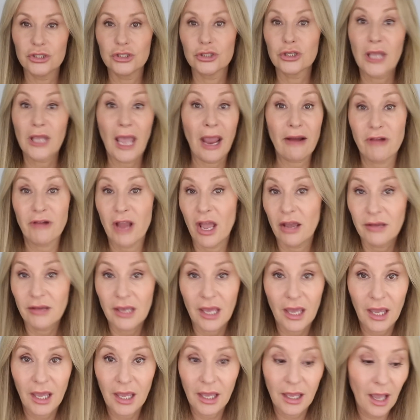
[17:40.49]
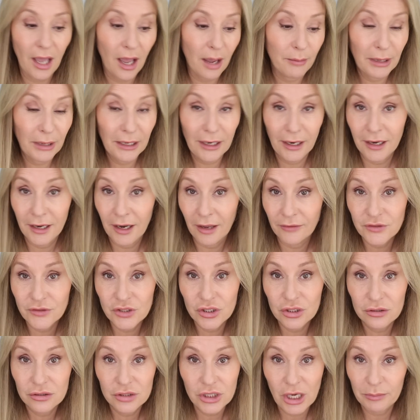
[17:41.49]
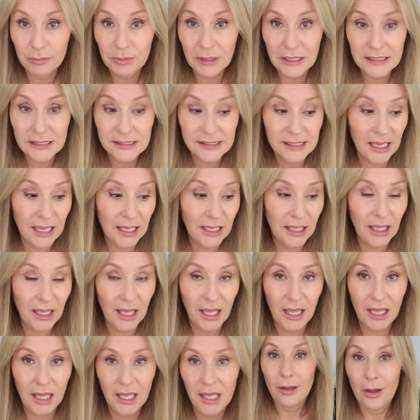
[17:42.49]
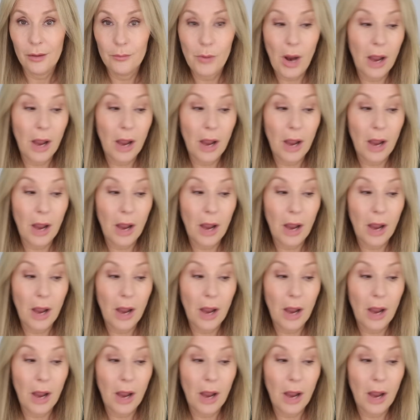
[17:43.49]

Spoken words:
karaoke. I mean, I love Japanese skincare.